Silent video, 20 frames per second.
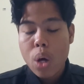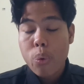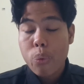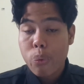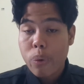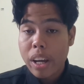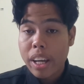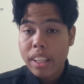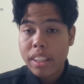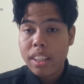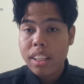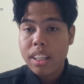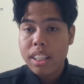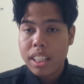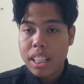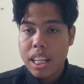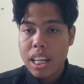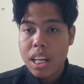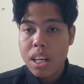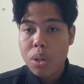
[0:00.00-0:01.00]
with
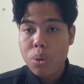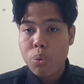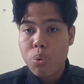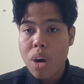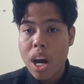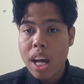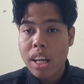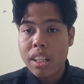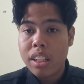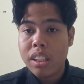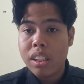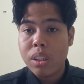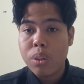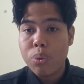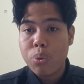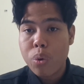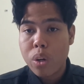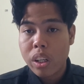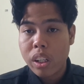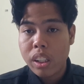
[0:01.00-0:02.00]
the wider
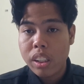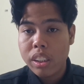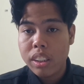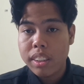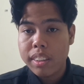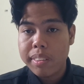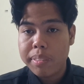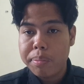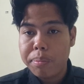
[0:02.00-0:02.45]
world.